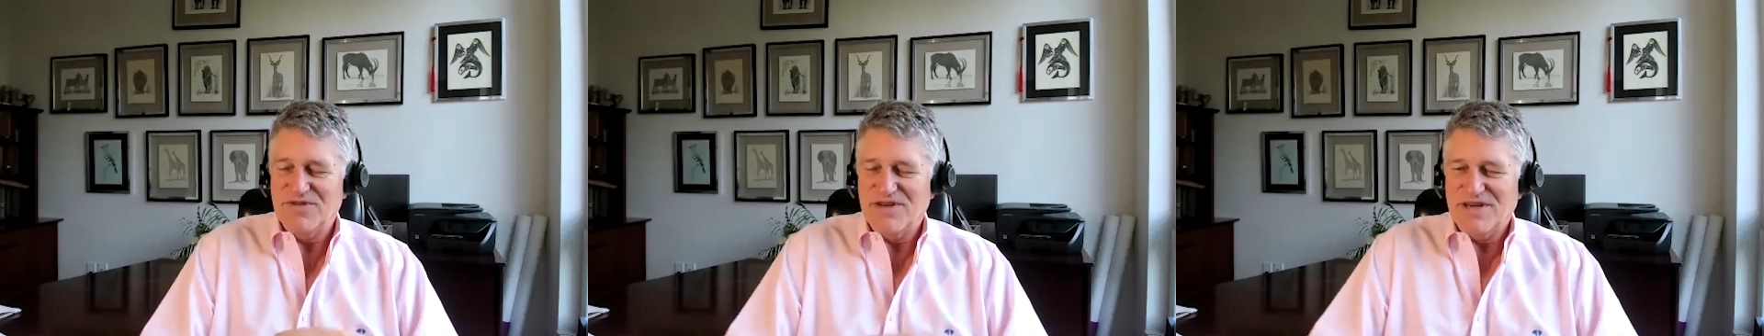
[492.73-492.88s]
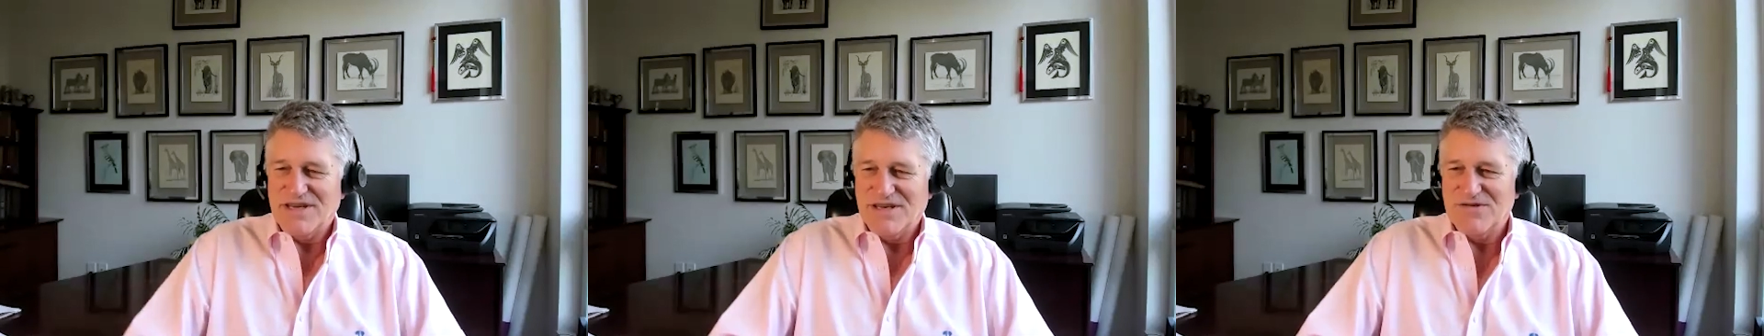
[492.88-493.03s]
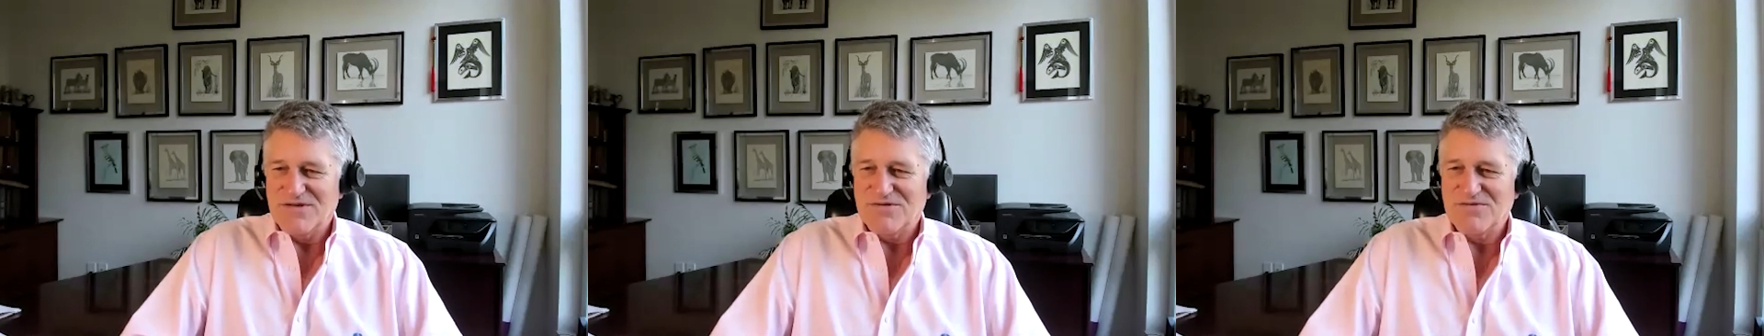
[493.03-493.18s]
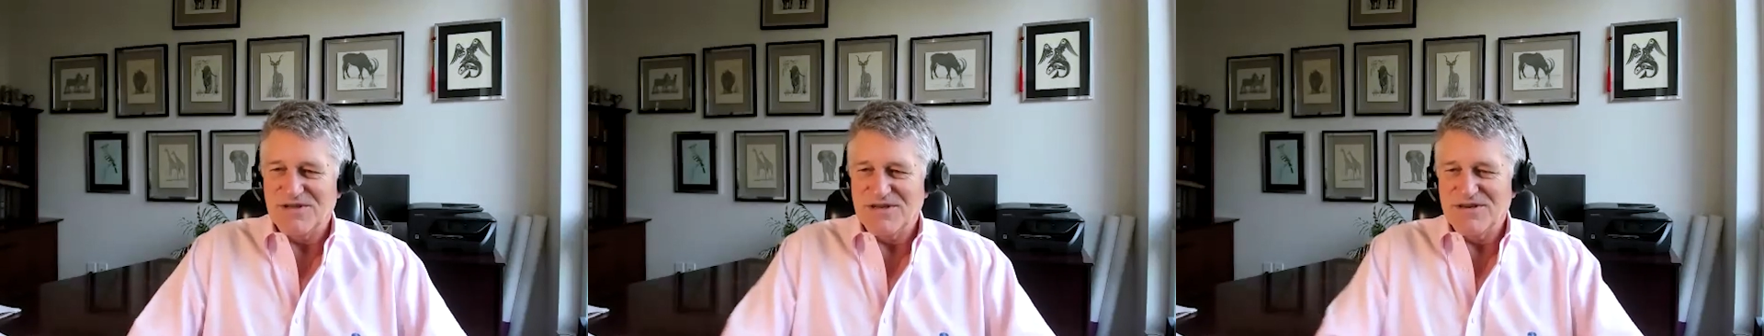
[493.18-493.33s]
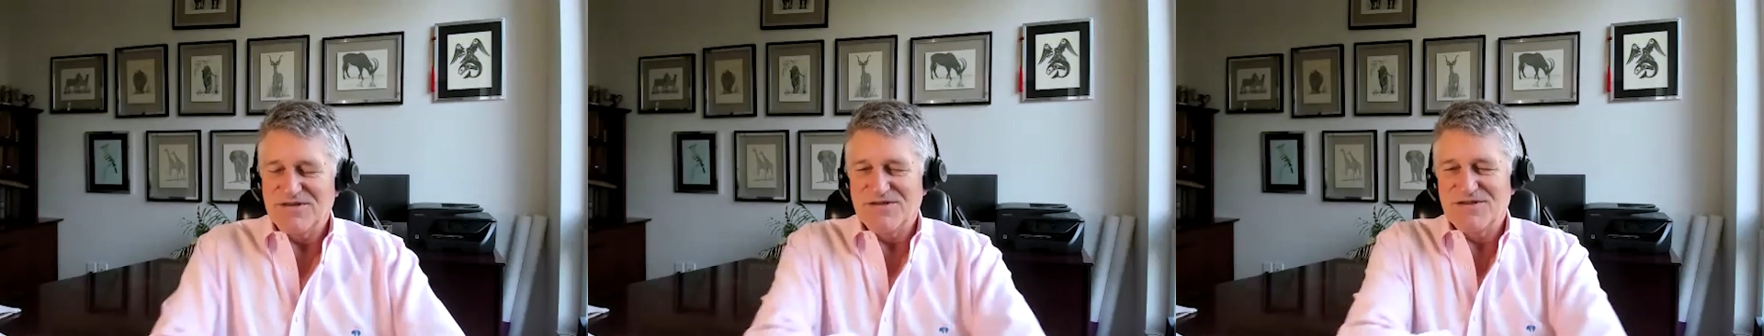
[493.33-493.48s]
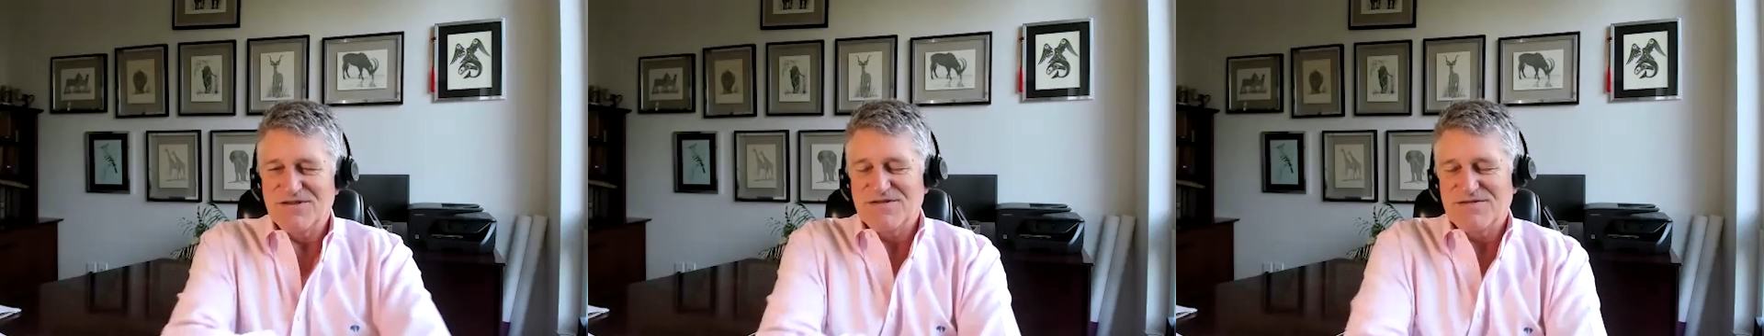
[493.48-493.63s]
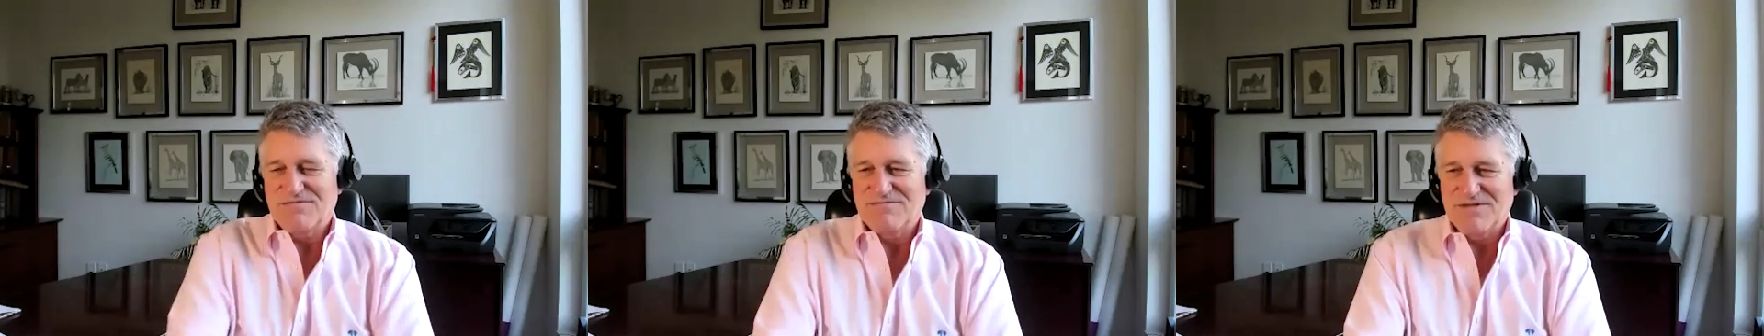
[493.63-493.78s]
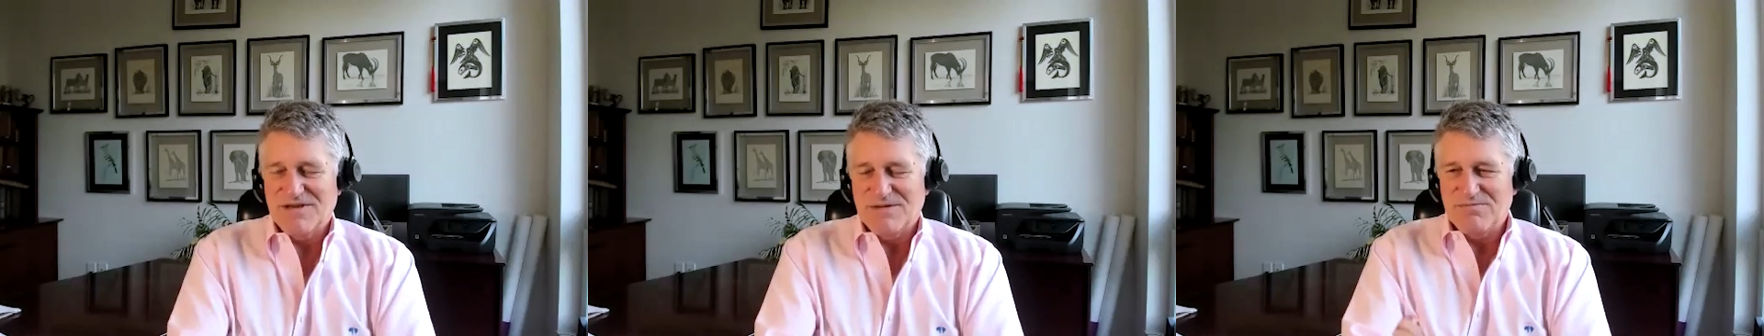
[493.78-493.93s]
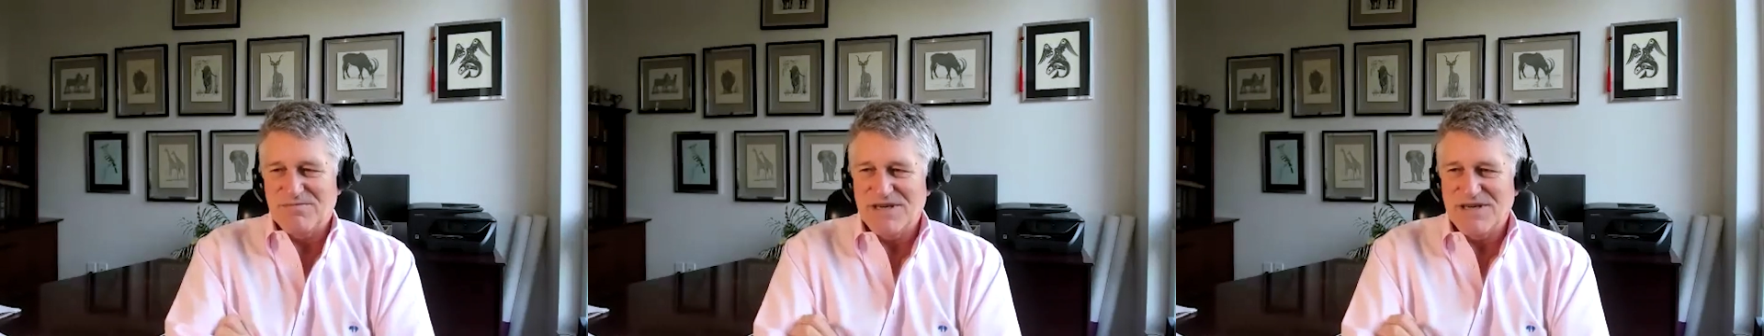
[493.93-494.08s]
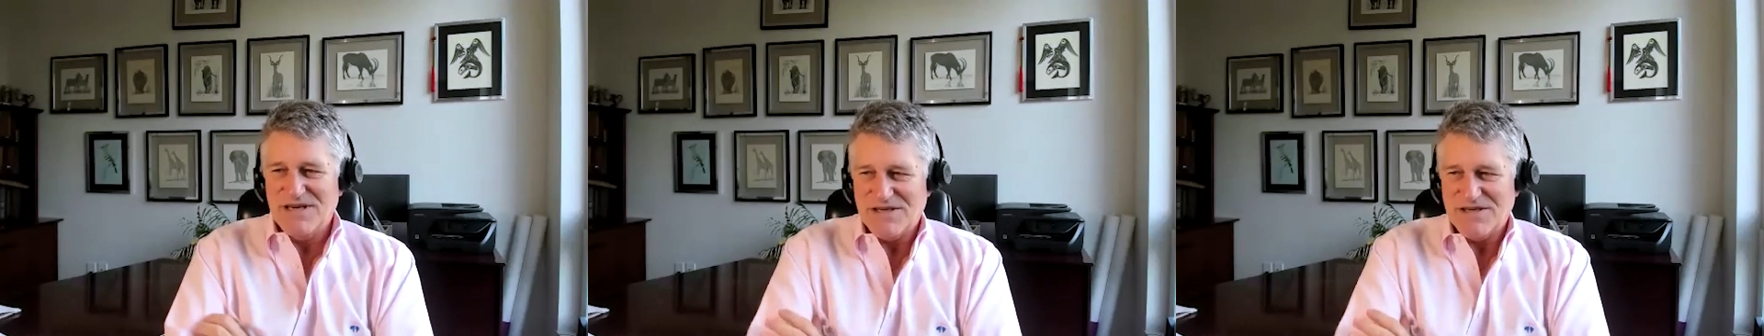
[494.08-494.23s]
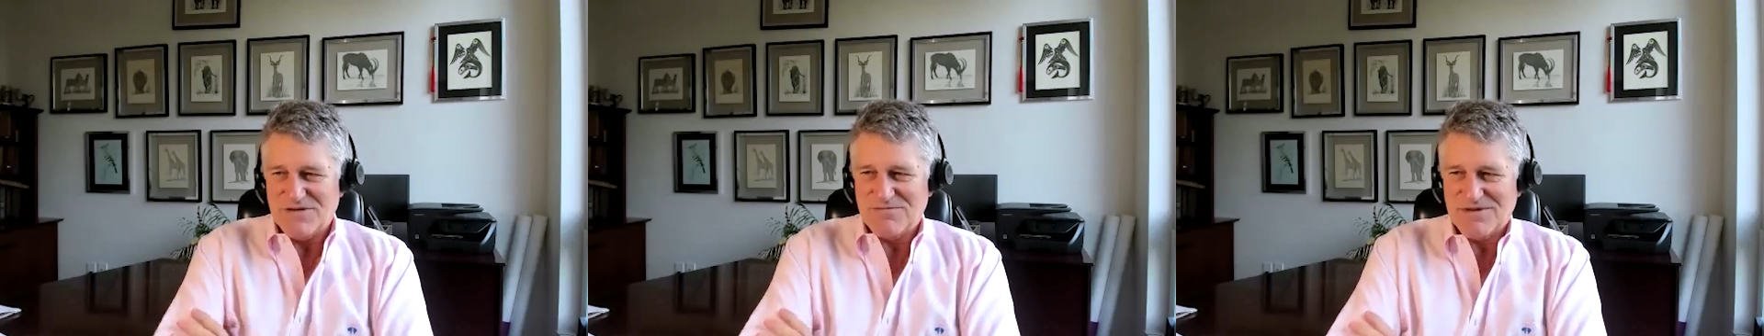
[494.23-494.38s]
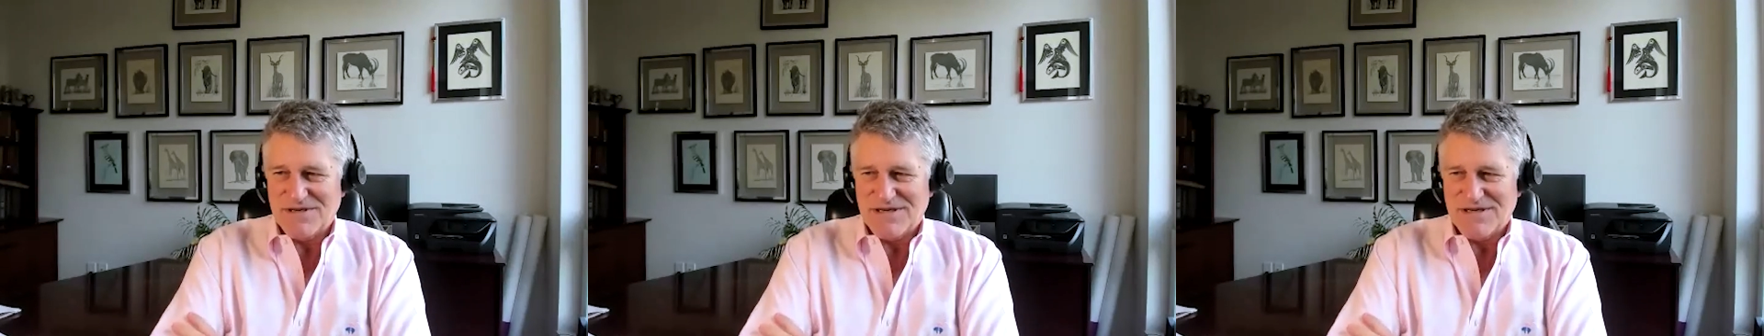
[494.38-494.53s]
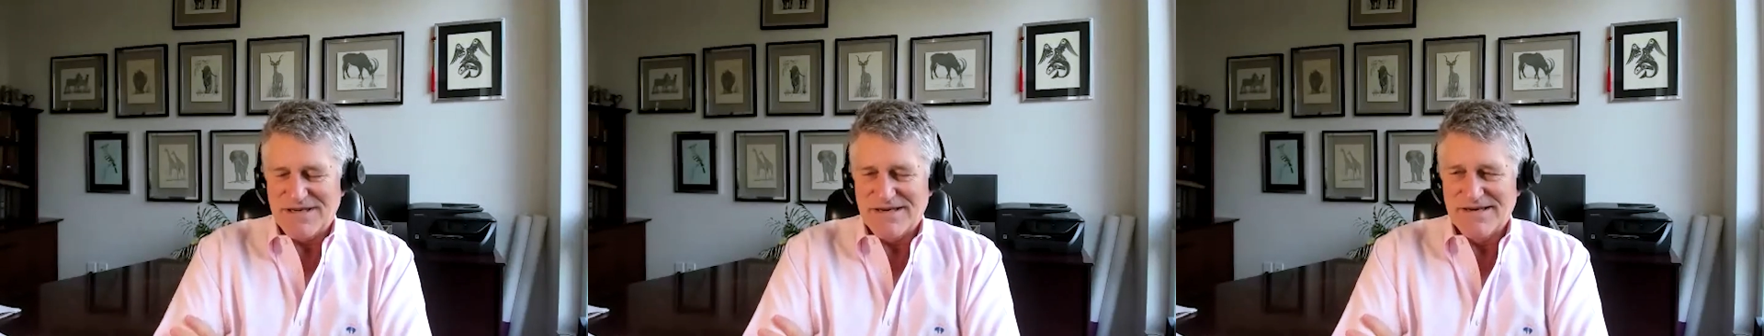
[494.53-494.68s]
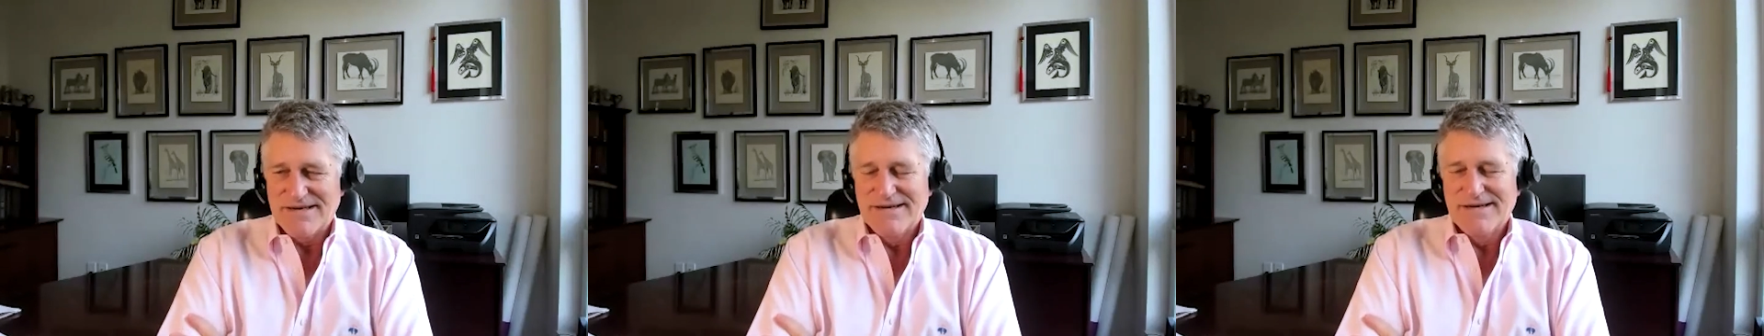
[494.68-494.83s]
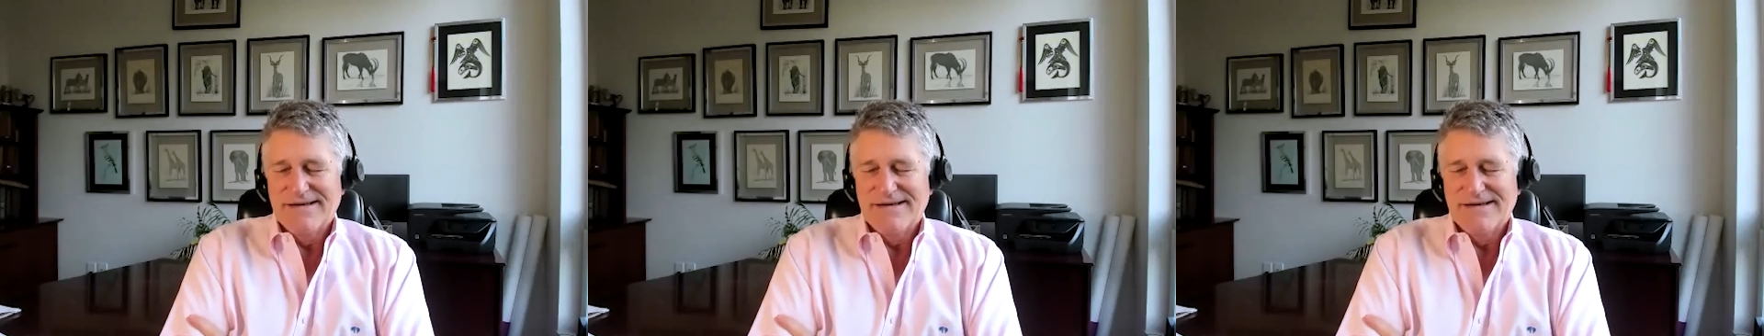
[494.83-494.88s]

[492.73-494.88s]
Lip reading: things when I was at BHP.